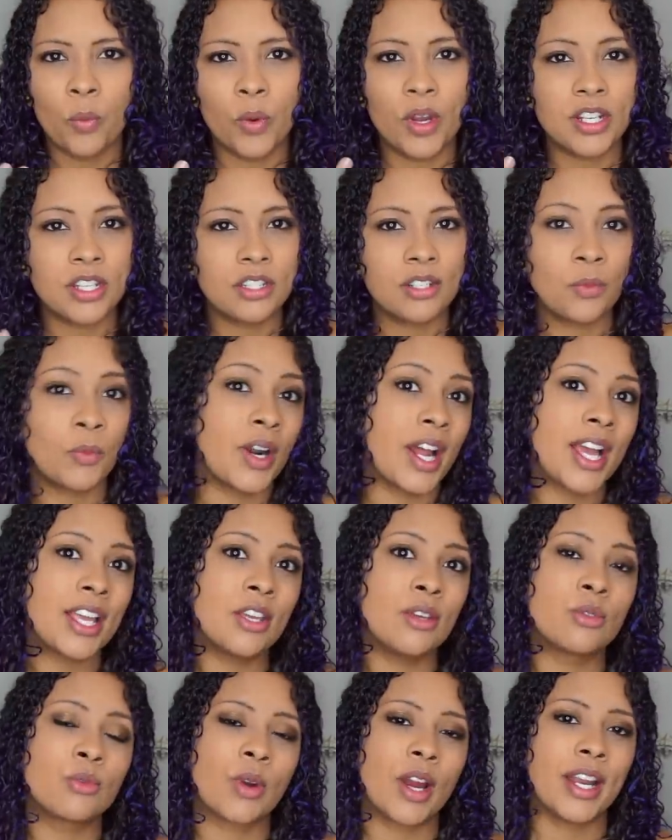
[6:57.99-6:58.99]
Which, what I
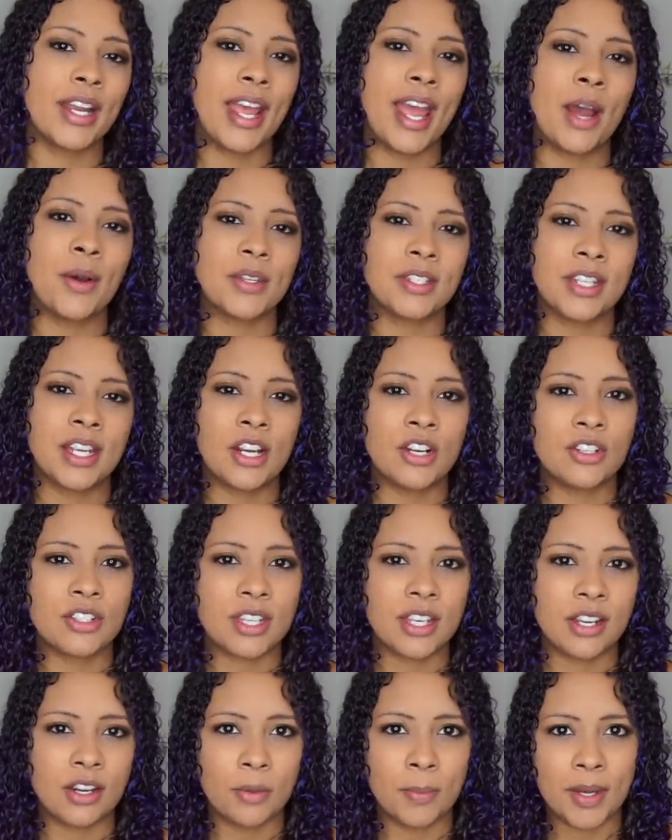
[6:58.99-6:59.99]
use right now is Terra
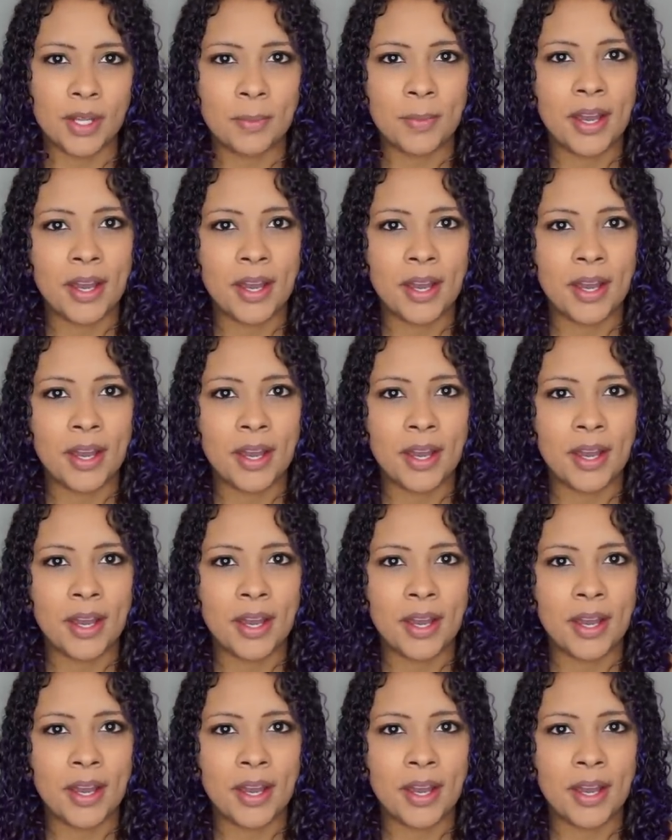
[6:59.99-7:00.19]
Sahara by the